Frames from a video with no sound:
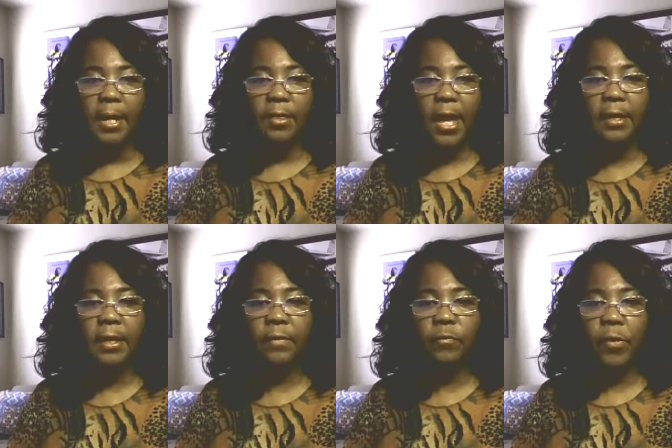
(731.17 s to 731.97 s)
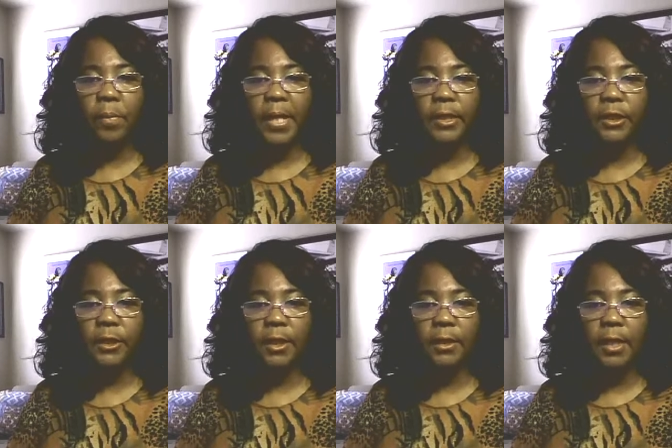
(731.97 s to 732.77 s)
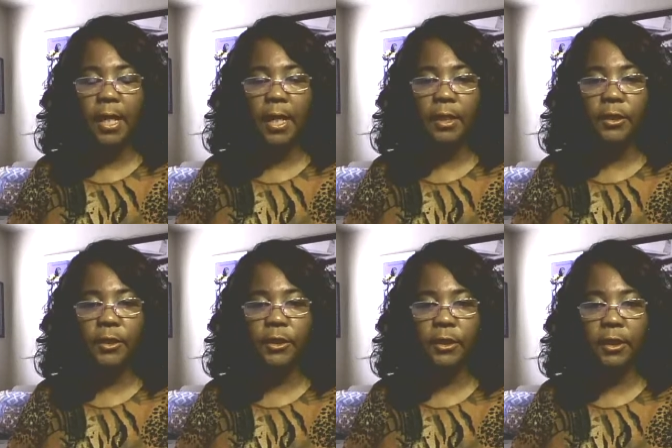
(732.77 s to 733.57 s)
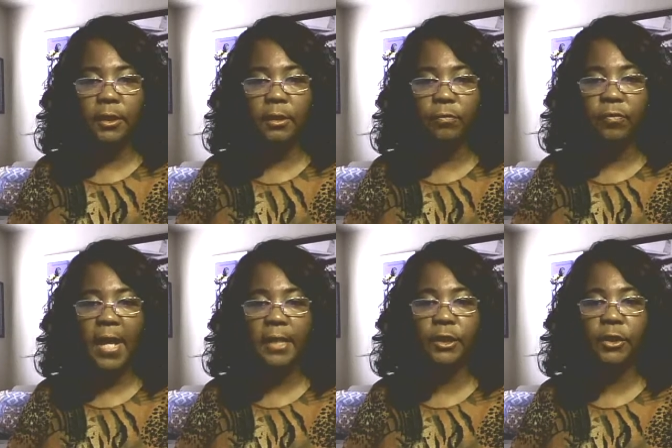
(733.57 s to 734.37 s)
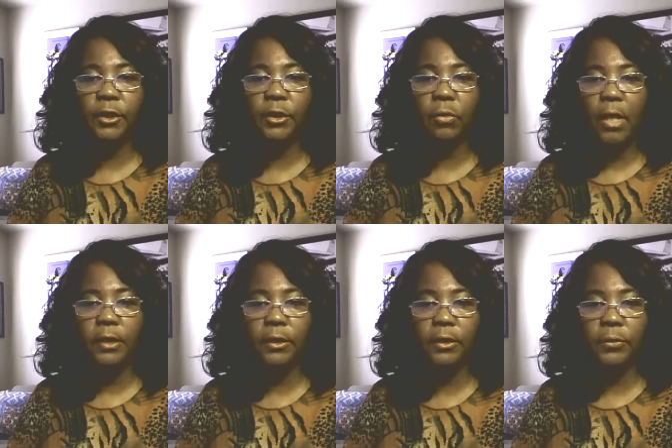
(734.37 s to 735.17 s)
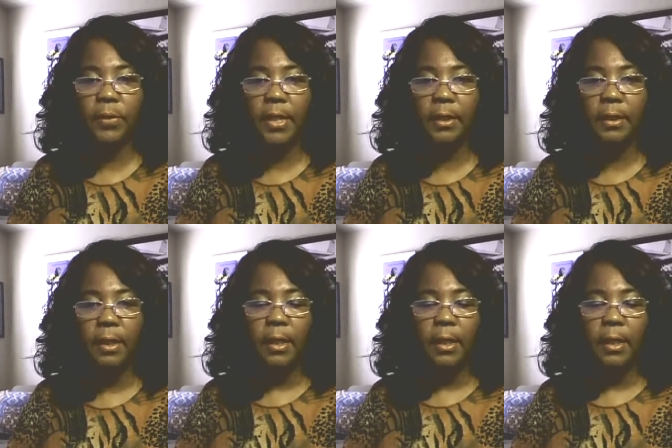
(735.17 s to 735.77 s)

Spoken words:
That information should flash across the screen